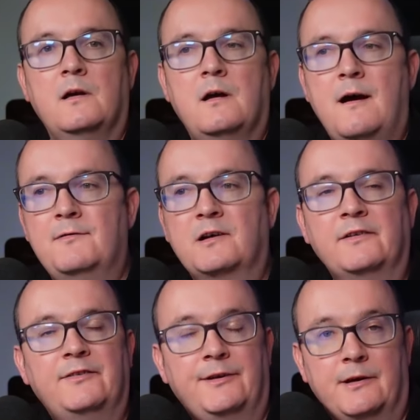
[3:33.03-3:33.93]
have a look
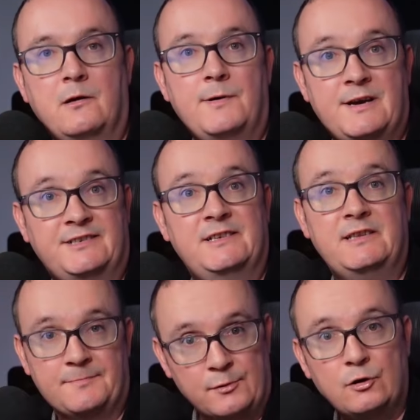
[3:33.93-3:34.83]
and see how we actually
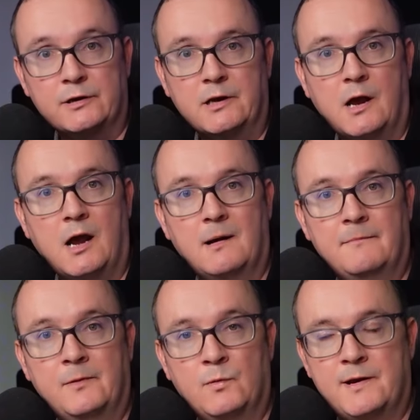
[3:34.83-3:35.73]
deploy um,
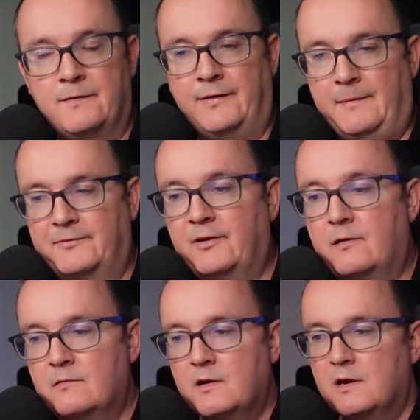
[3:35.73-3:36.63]
the Windows app. So
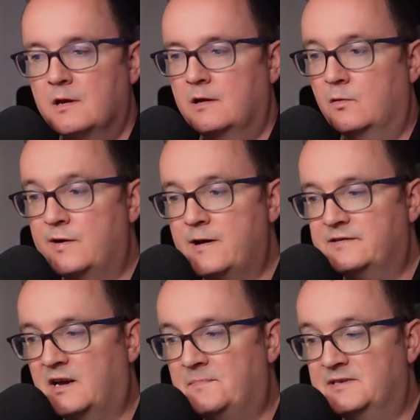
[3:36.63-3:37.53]
the Windows
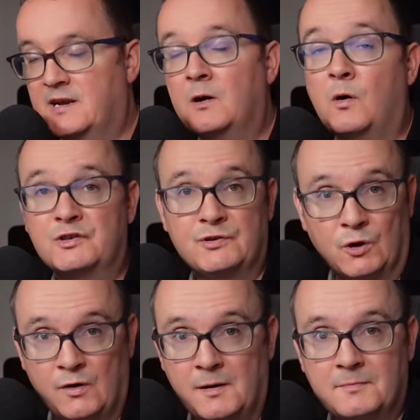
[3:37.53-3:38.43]
app is now a
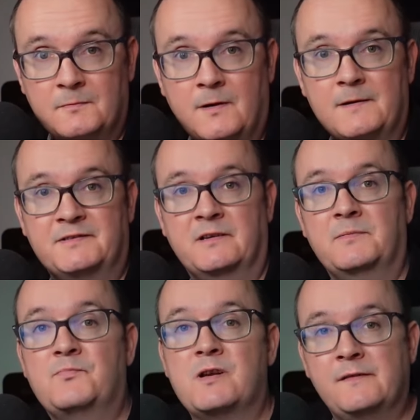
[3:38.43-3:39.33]
store app, right? So the
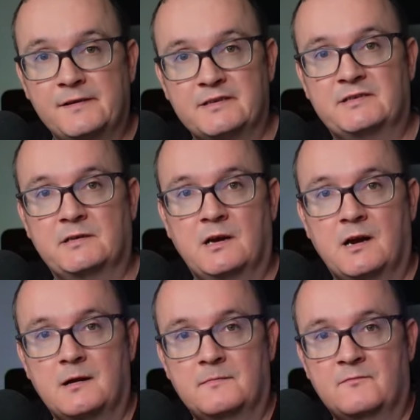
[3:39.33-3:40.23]
previous
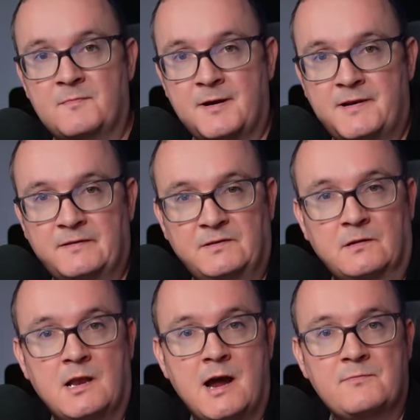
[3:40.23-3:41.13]
um, remote desktop
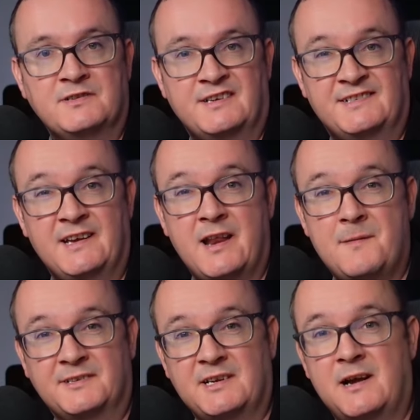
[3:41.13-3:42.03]
client was actually an
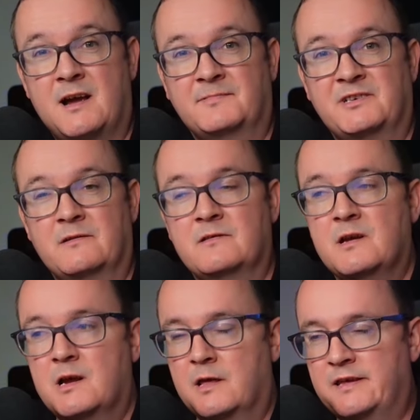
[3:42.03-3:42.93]
MSI app. So
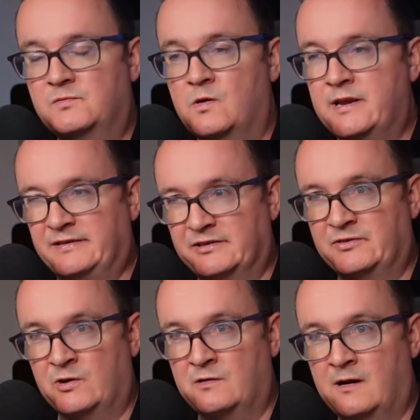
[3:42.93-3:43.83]
this one is a
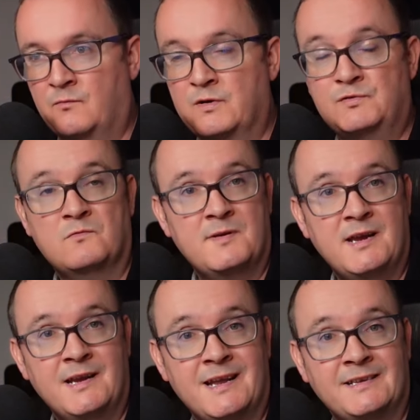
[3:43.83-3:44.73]
store app, which will
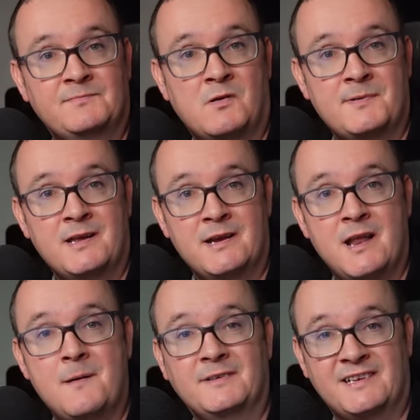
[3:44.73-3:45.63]
mean it's probably an
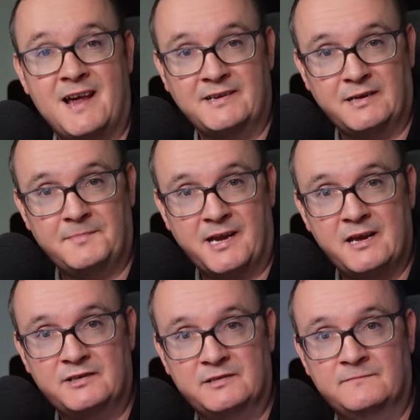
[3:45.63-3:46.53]
MSIX
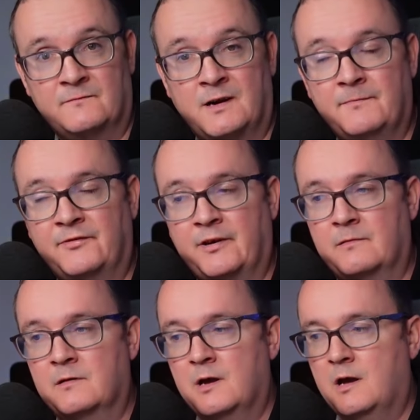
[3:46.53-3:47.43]
application, right? So
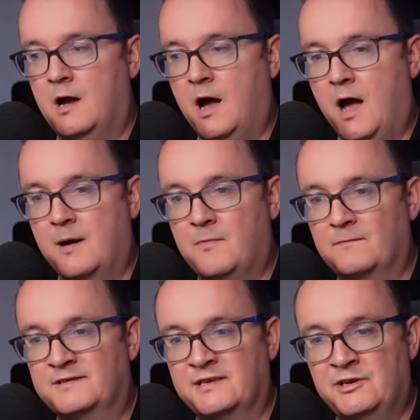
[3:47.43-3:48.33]
um,
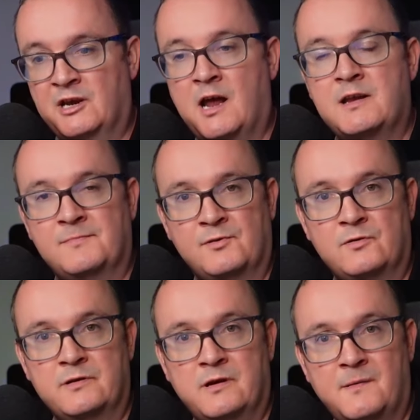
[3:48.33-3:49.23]
obviously you can
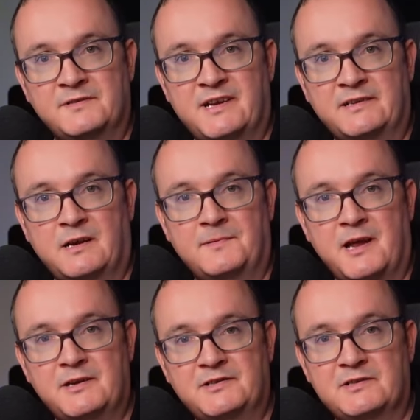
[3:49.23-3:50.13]
deploy MSIX
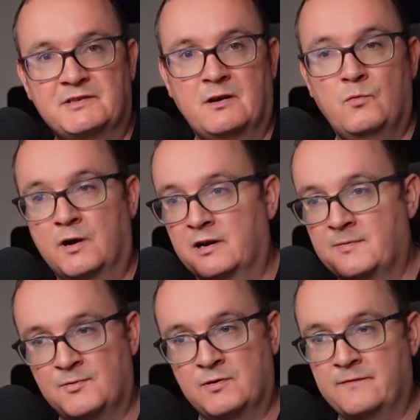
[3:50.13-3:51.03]
applications. So we could
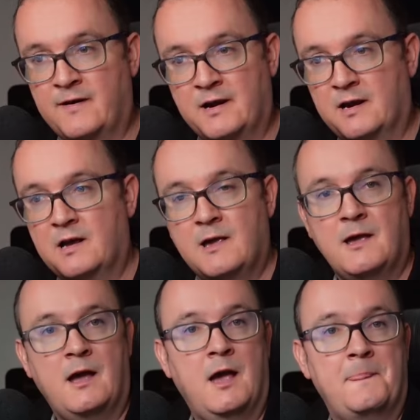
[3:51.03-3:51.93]
deploy it via
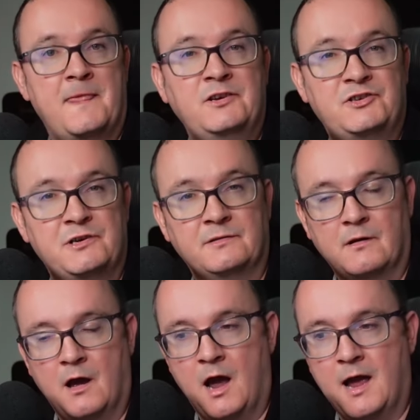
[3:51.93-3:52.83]
um, Intune,
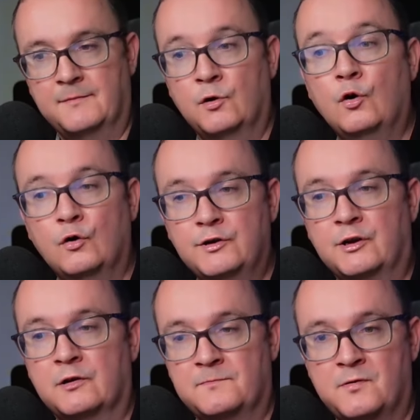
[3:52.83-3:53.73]
um, or you
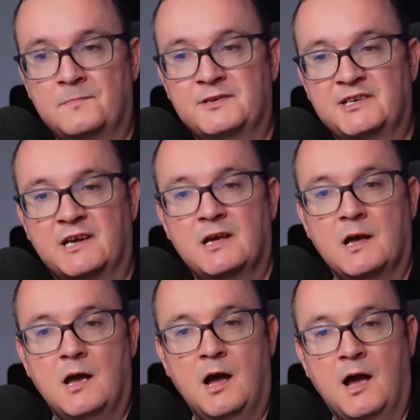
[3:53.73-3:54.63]
could publish it
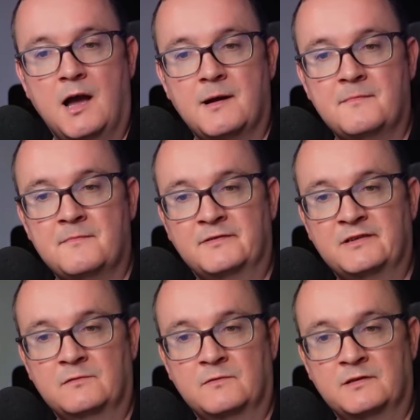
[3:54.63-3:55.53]
um, to
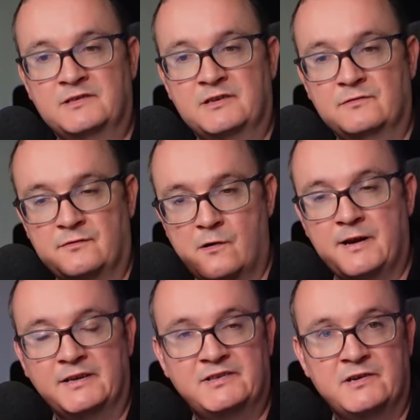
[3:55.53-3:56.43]
do it to your own
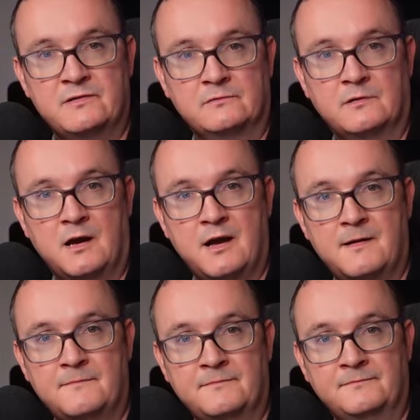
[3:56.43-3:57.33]
internal
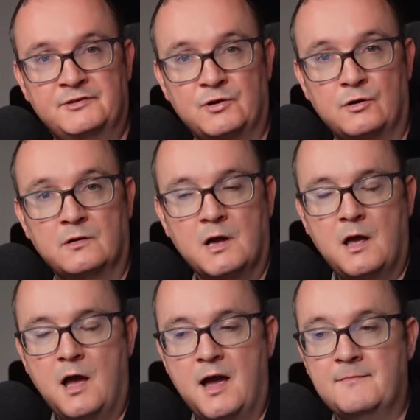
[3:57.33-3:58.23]
um, store,
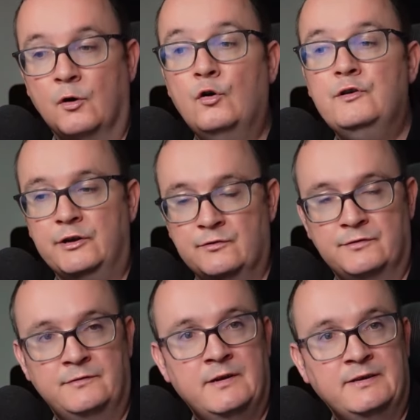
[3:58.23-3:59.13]
um, or you could
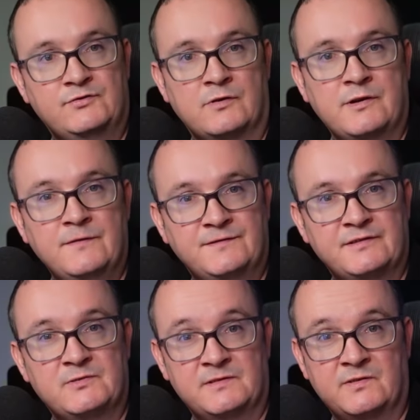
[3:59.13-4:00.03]
instruct users
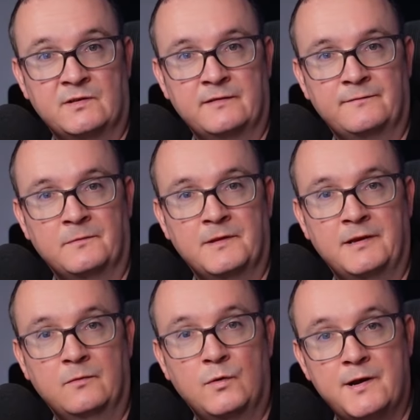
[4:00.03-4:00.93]
to install it from the,
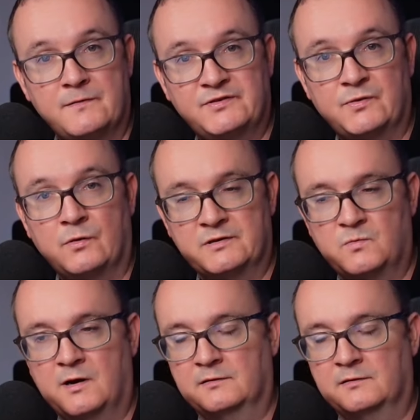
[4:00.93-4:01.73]
the Windows Store as well